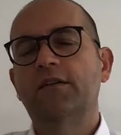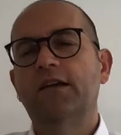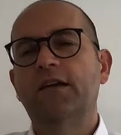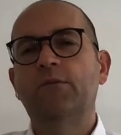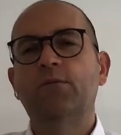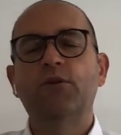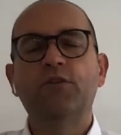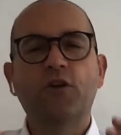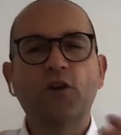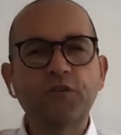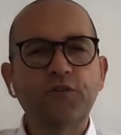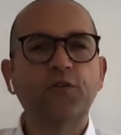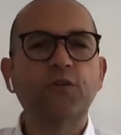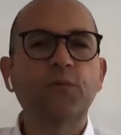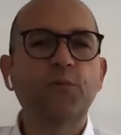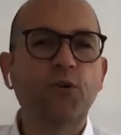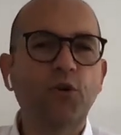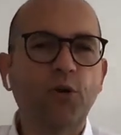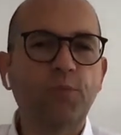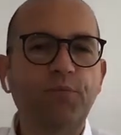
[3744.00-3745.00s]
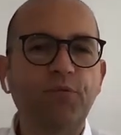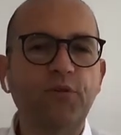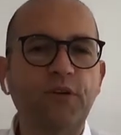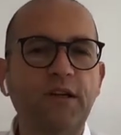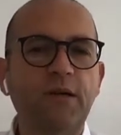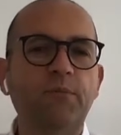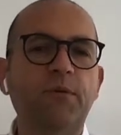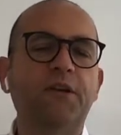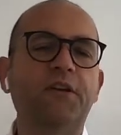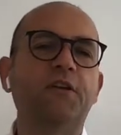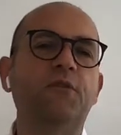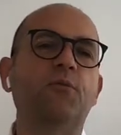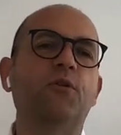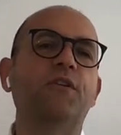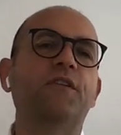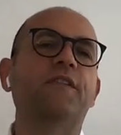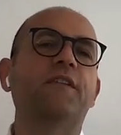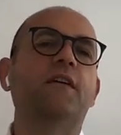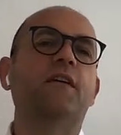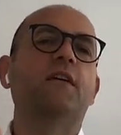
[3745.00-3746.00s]
it was also a monopoly, but it
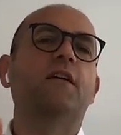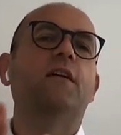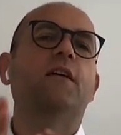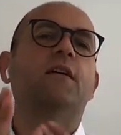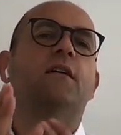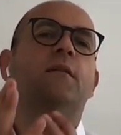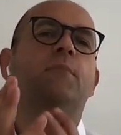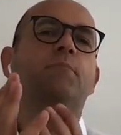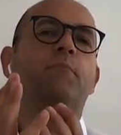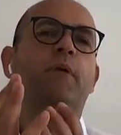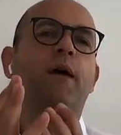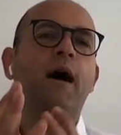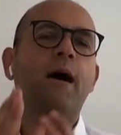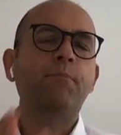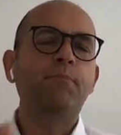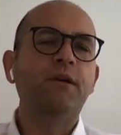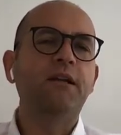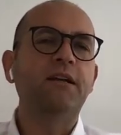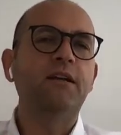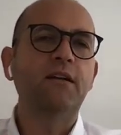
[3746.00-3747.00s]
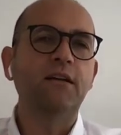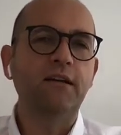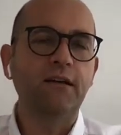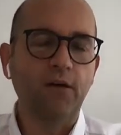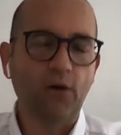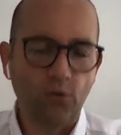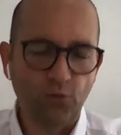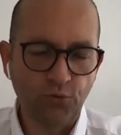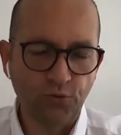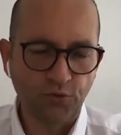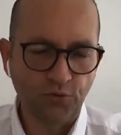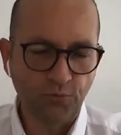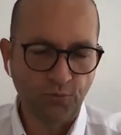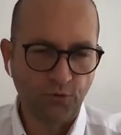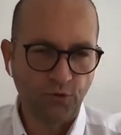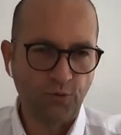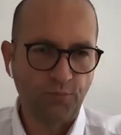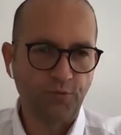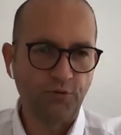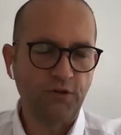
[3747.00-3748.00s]
was a publicly owned
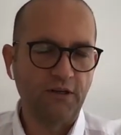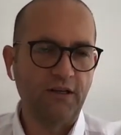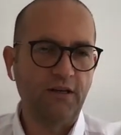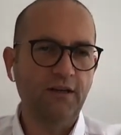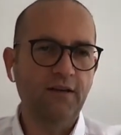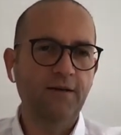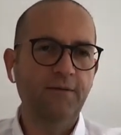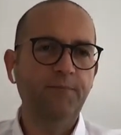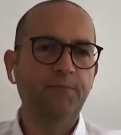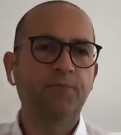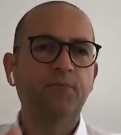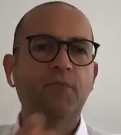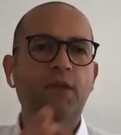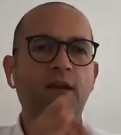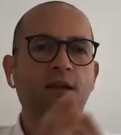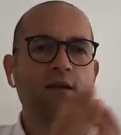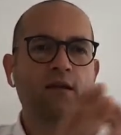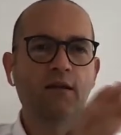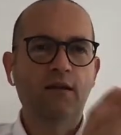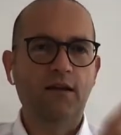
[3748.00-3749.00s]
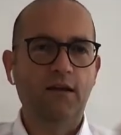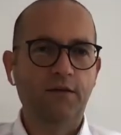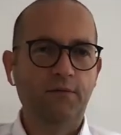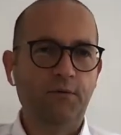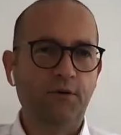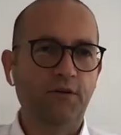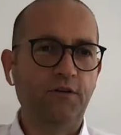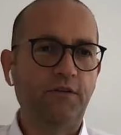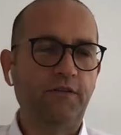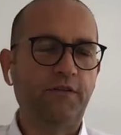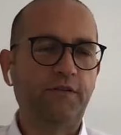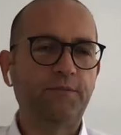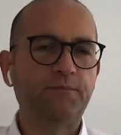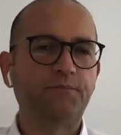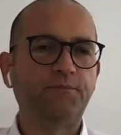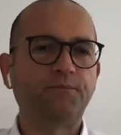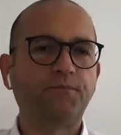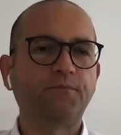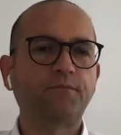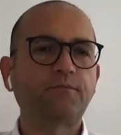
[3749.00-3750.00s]
monopoly. Here, it was
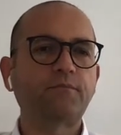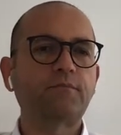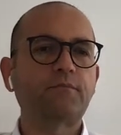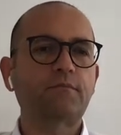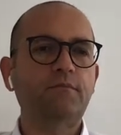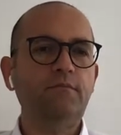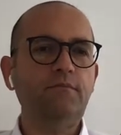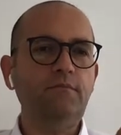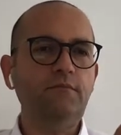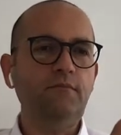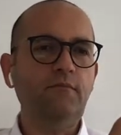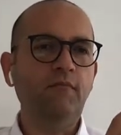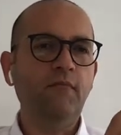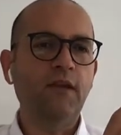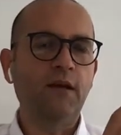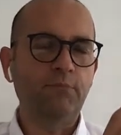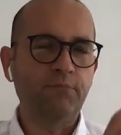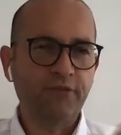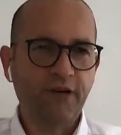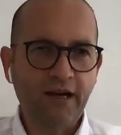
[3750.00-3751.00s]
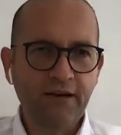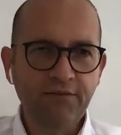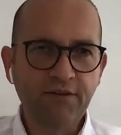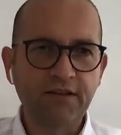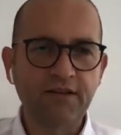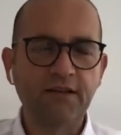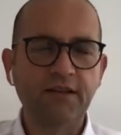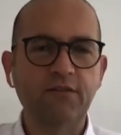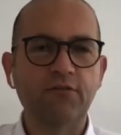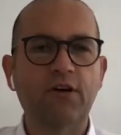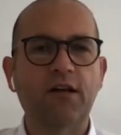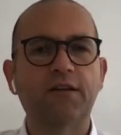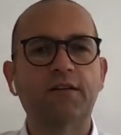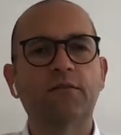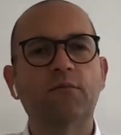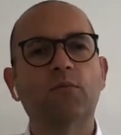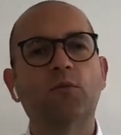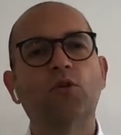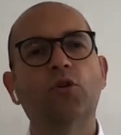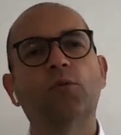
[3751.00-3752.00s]
a privately
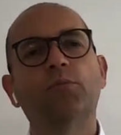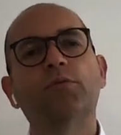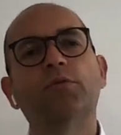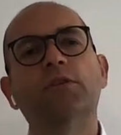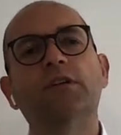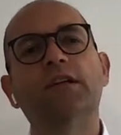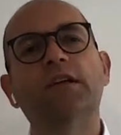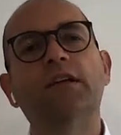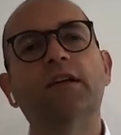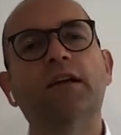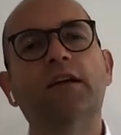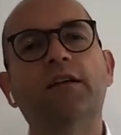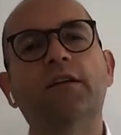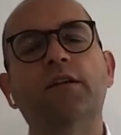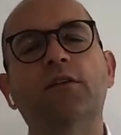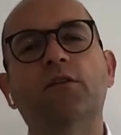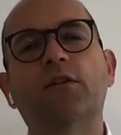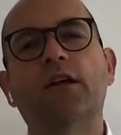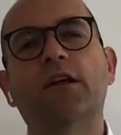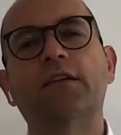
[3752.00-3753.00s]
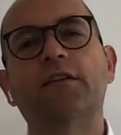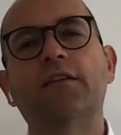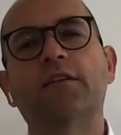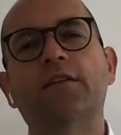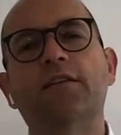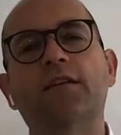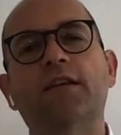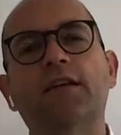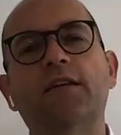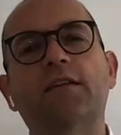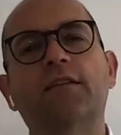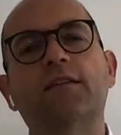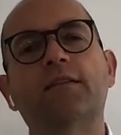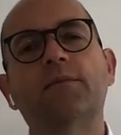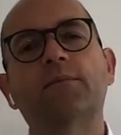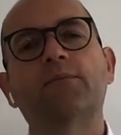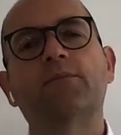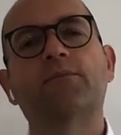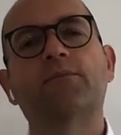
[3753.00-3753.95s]
run monopoly in the United States